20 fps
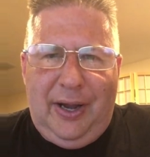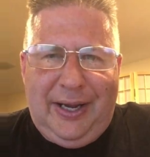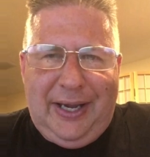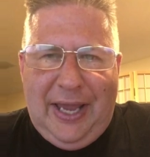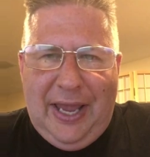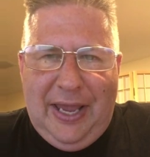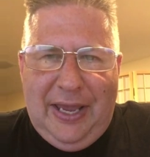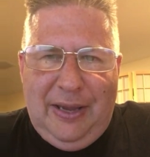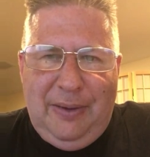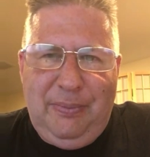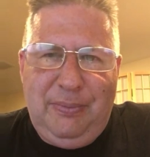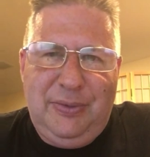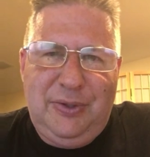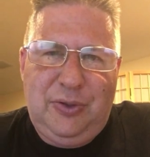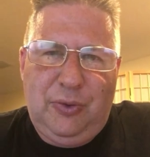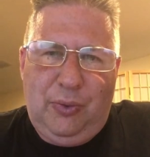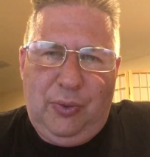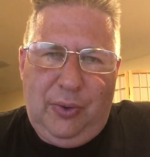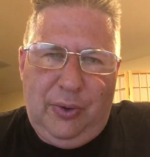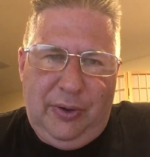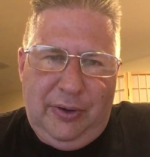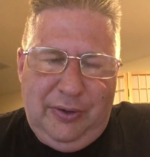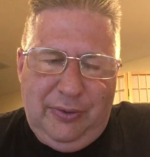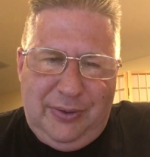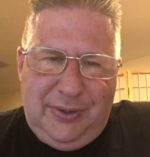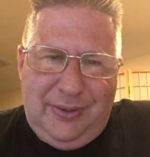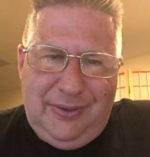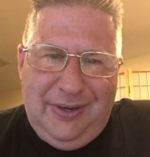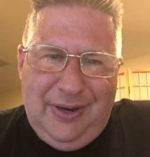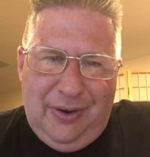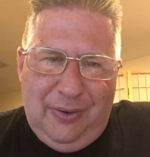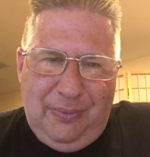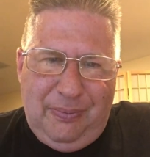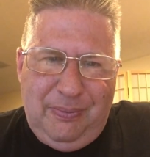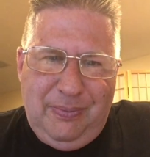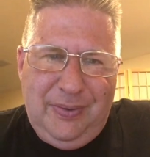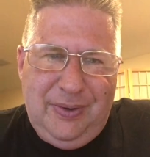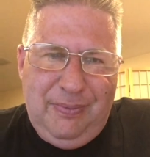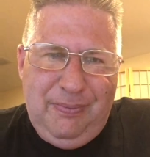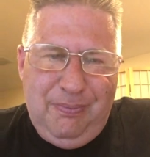games or
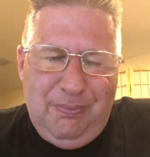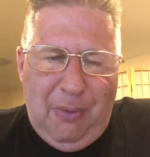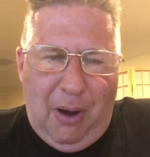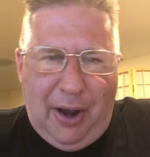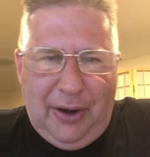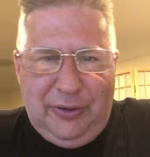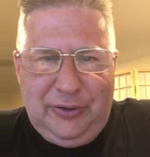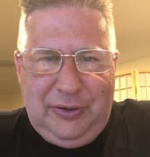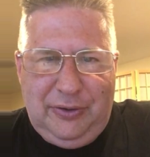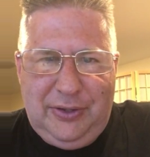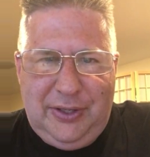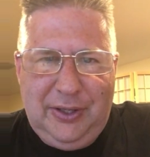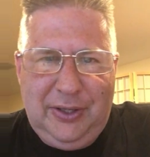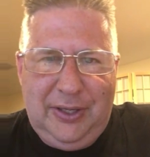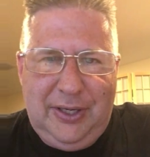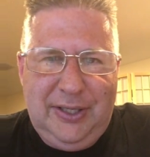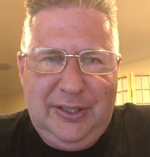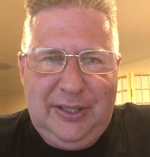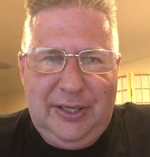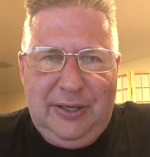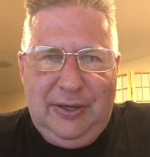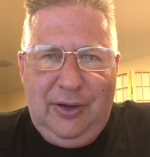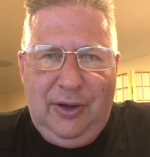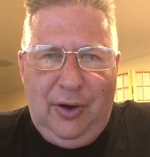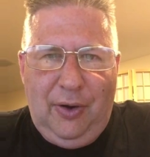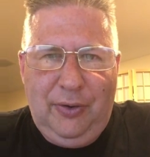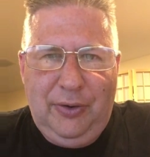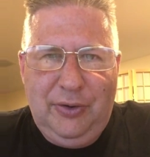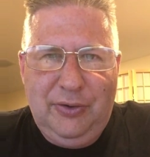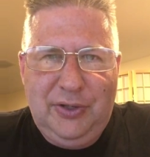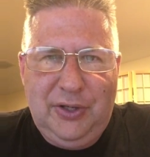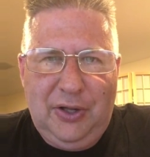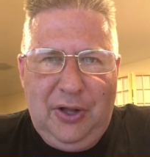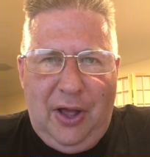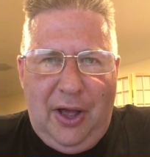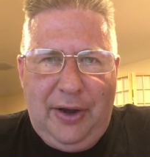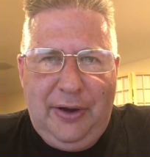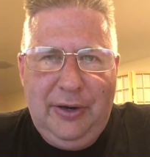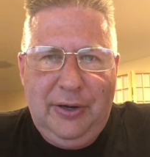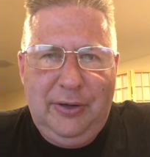mild utilities that you don't use a
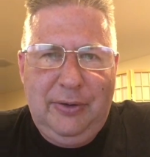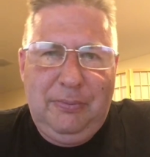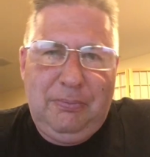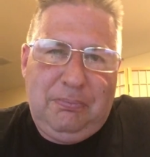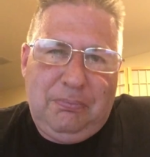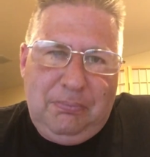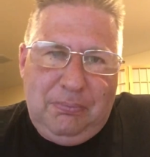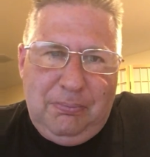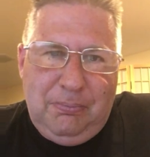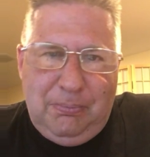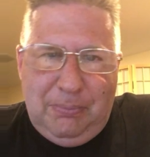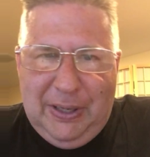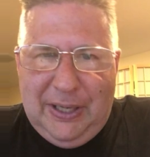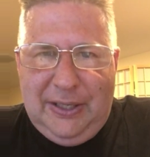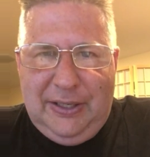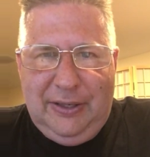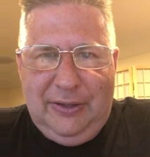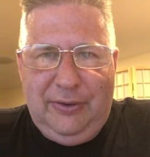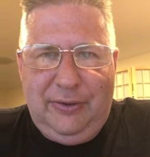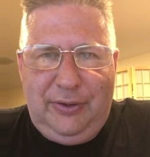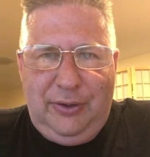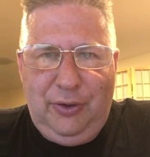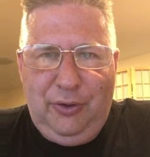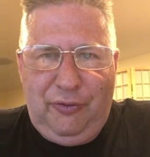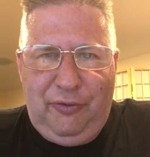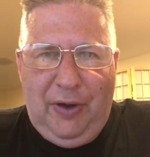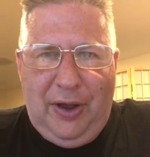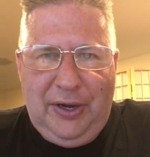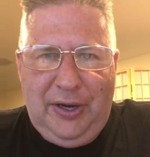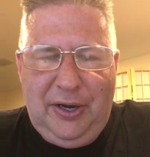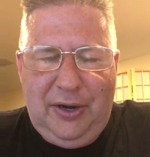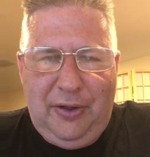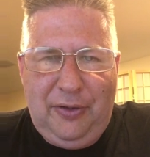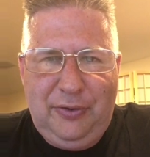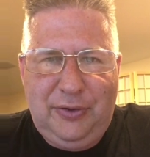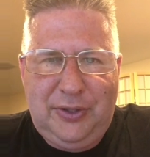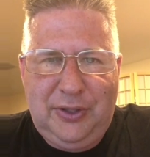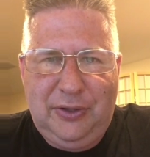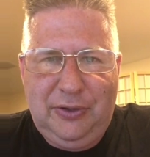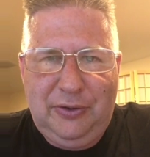lot, big deal. You'll find
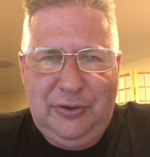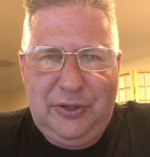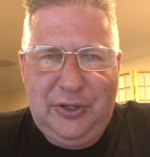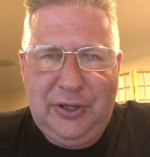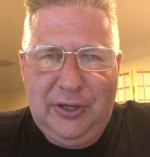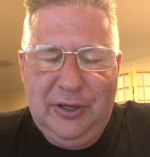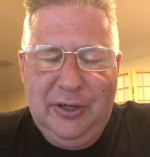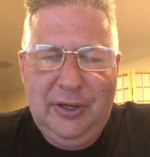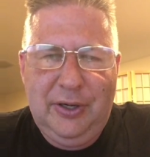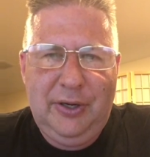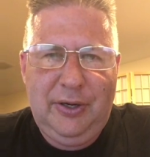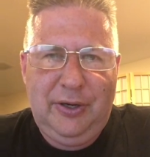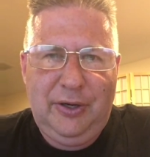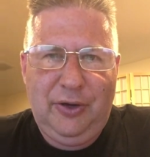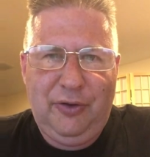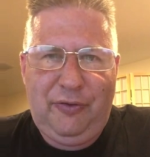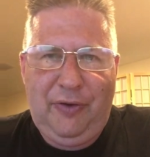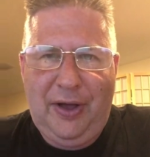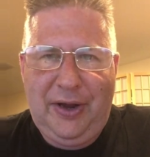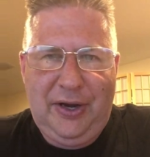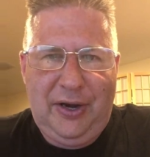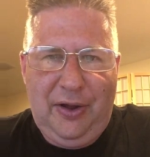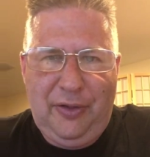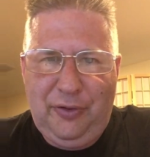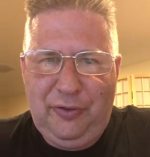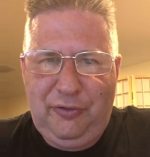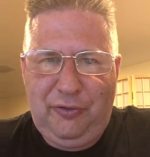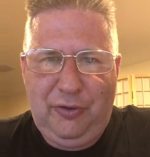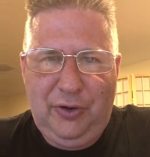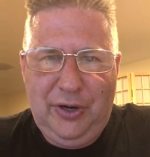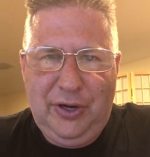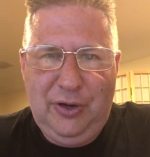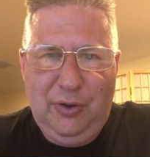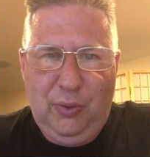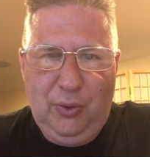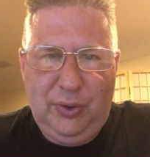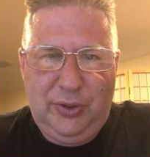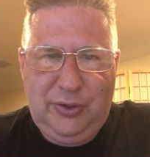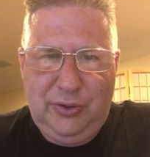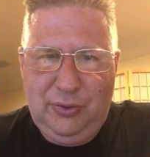another solution. You'll find another free
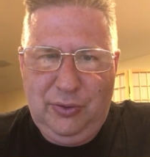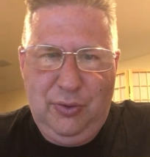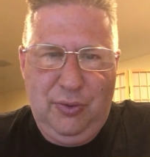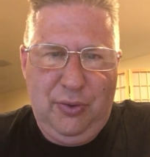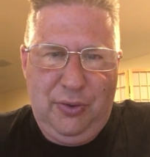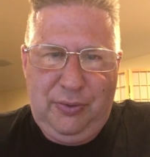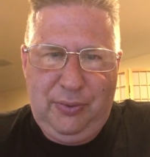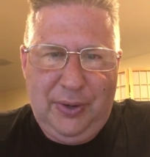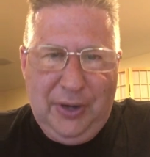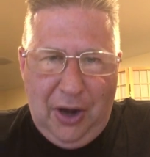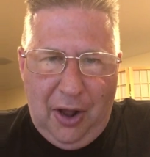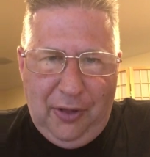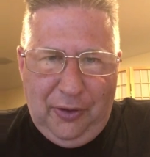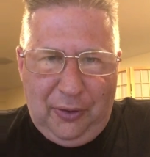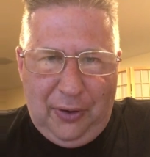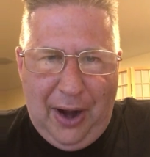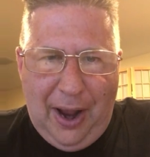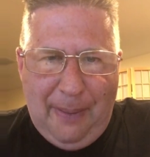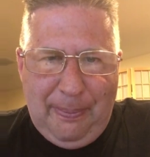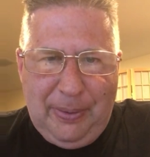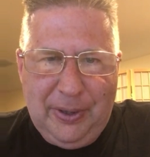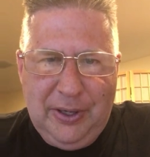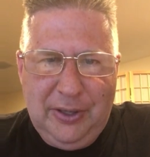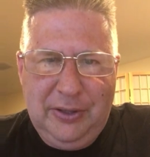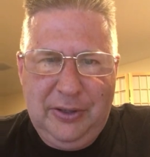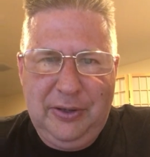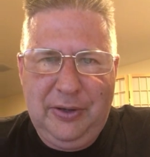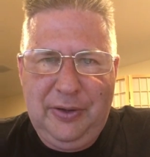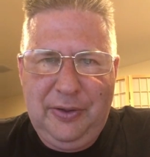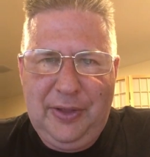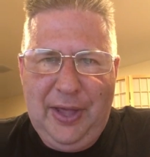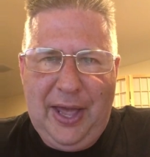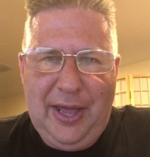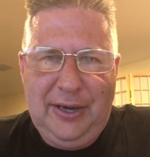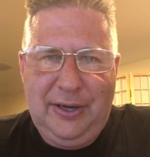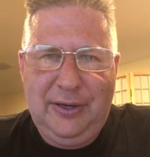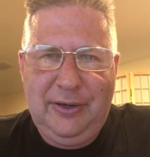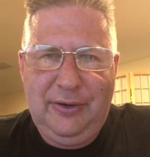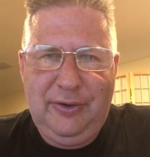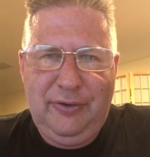or $2 or $3 app
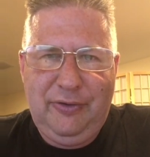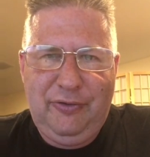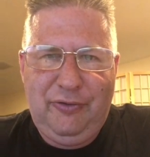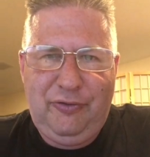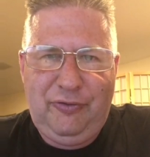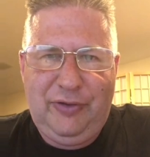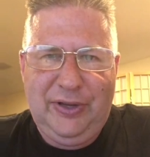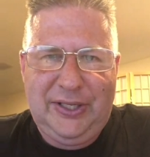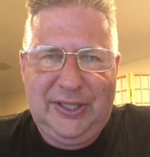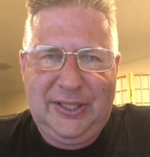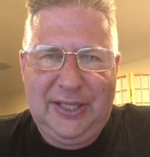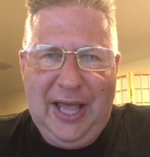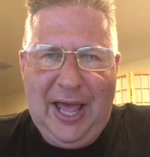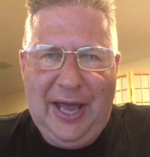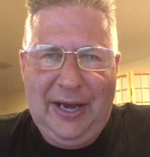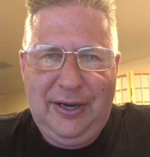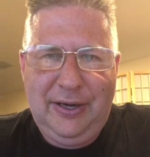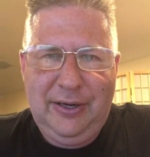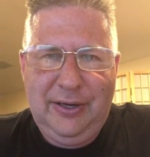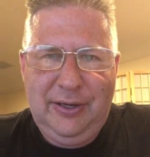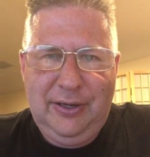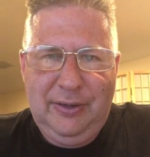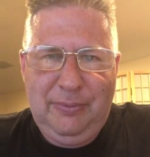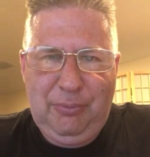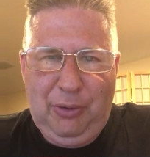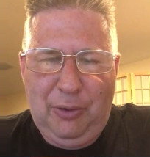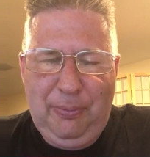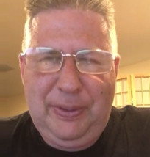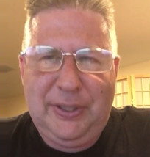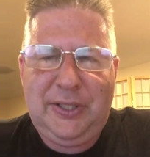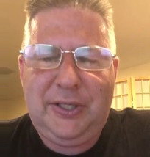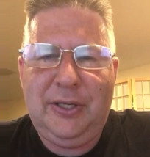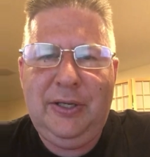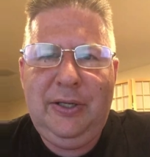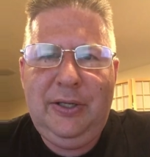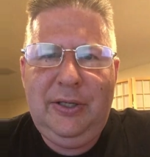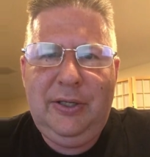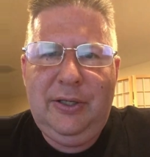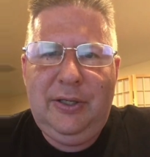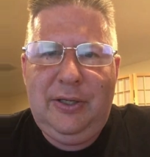that fits that purpose.
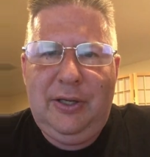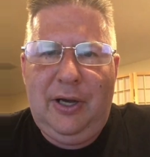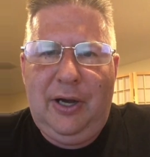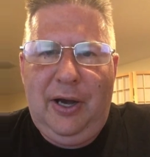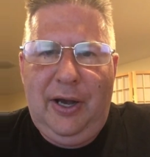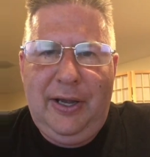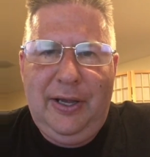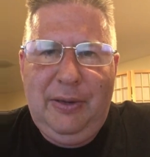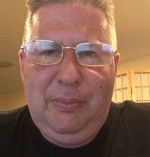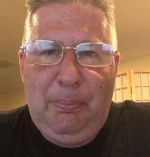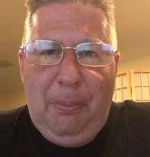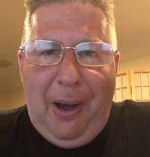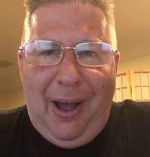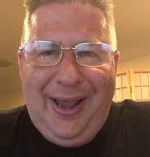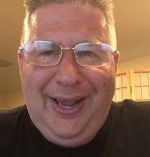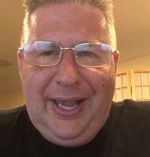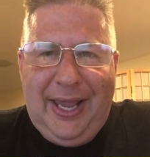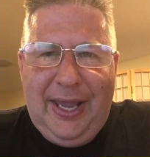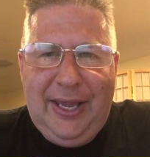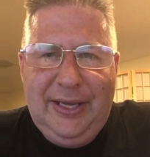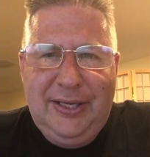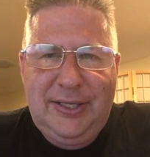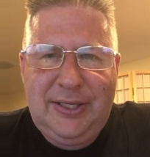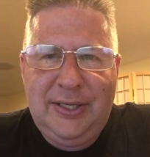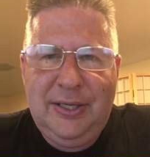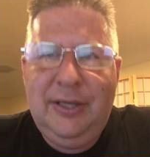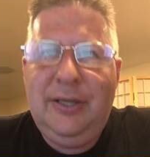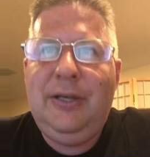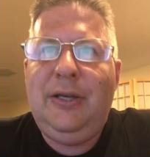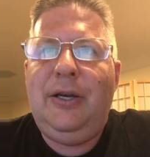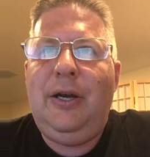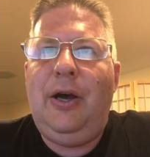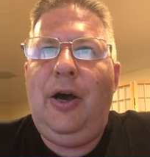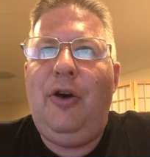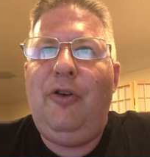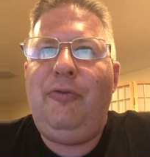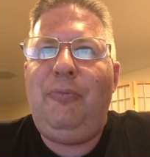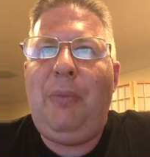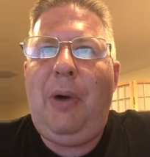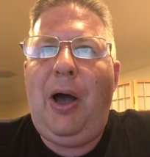In my case,
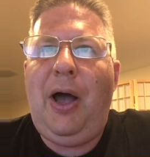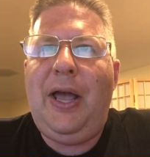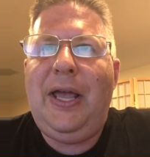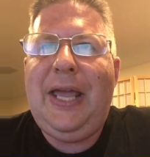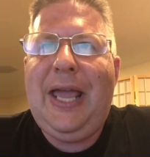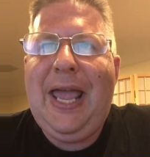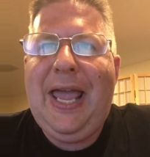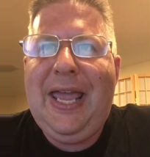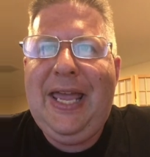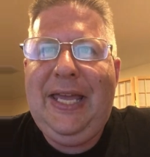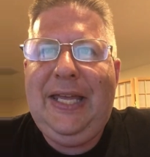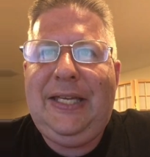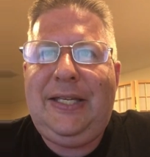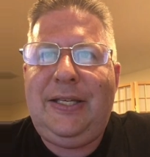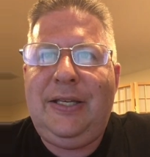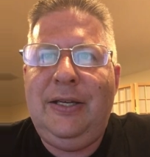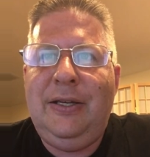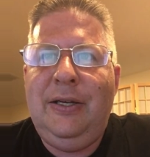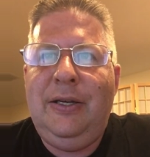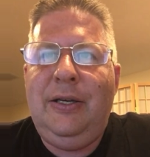of my nine.